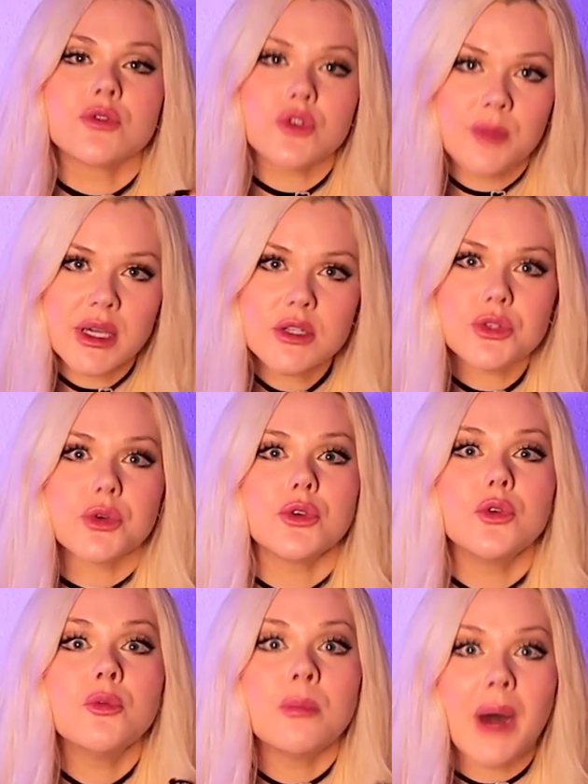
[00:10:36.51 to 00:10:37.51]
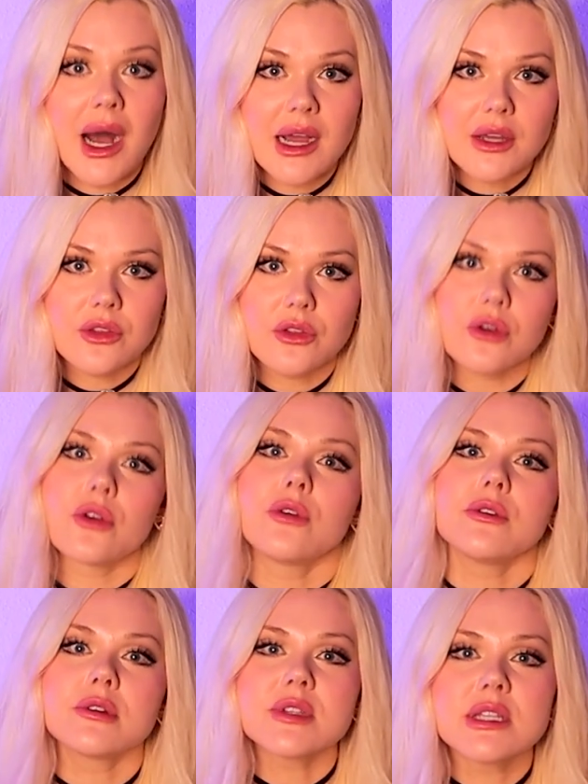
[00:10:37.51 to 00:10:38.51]
Do make sure you mark though,
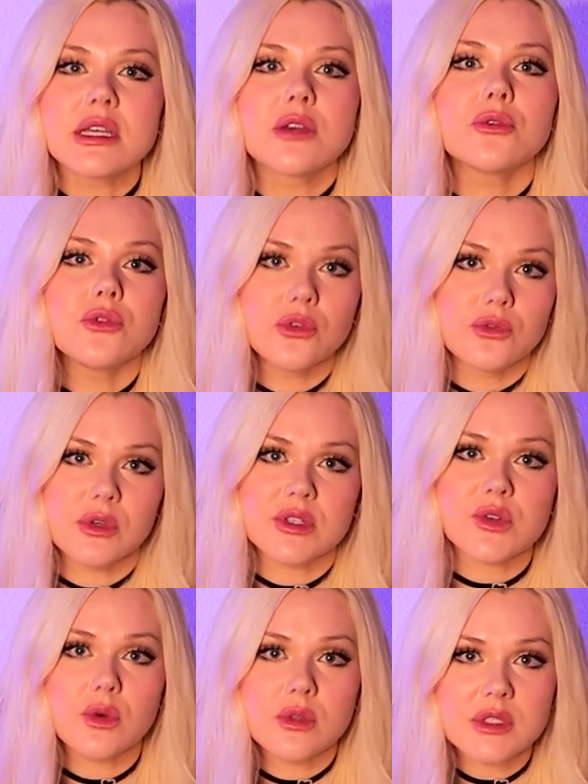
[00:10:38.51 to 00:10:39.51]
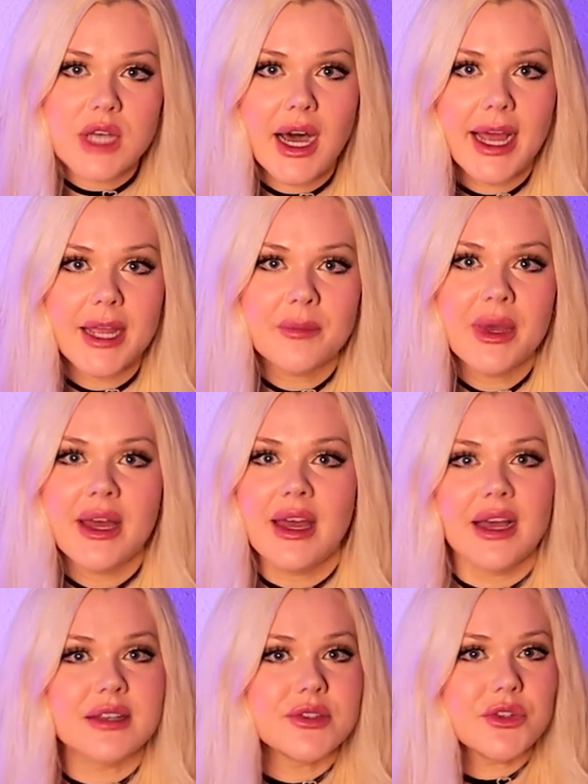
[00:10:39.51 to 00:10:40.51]
not singing full voice all the time.
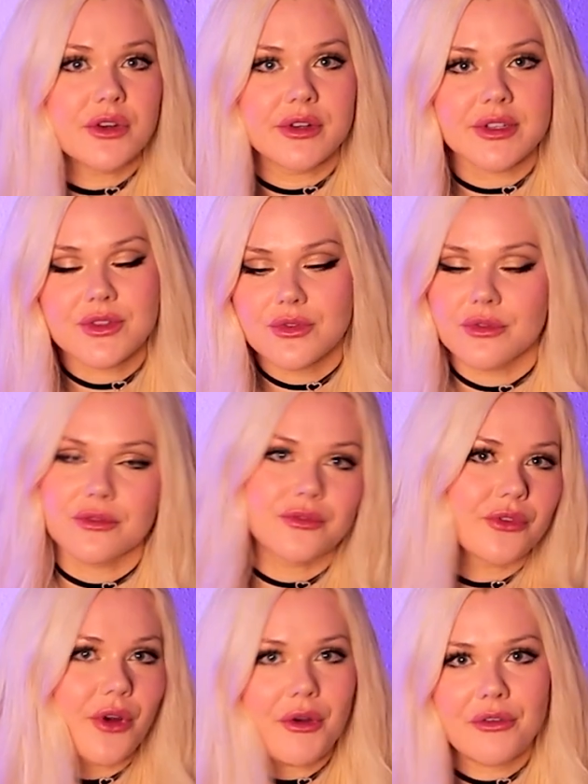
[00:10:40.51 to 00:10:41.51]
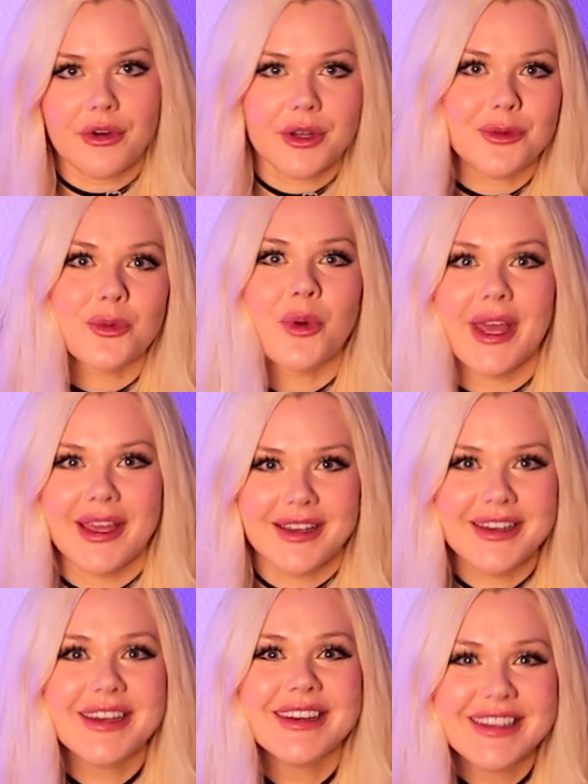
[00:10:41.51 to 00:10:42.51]
As you know, that's a very, very good way
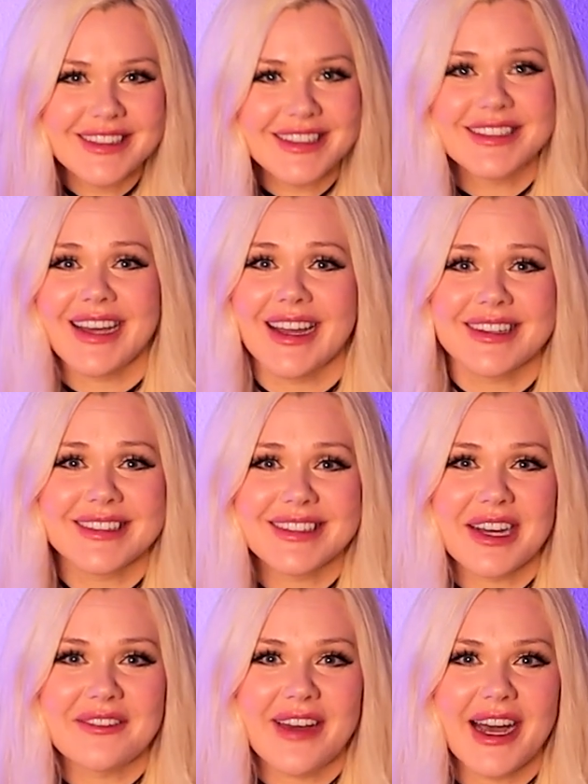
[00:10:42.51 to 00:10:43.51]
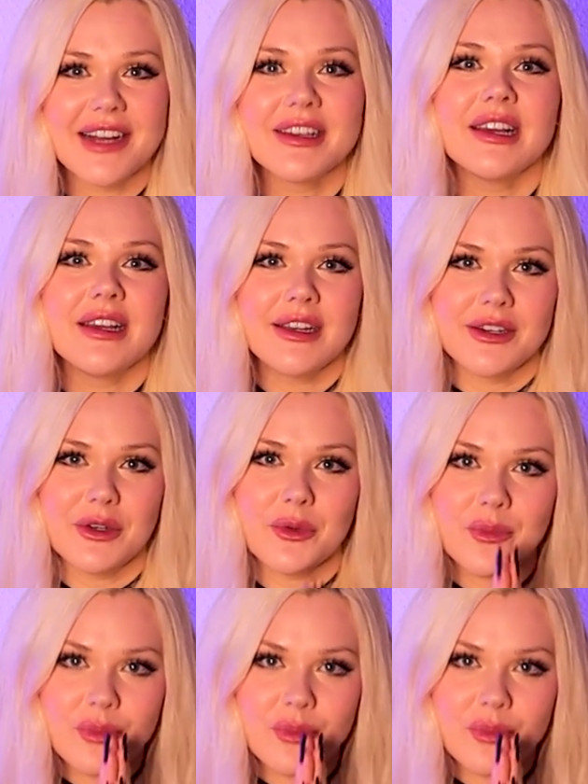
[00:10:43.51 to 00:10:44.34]
to tire yourself out. You know,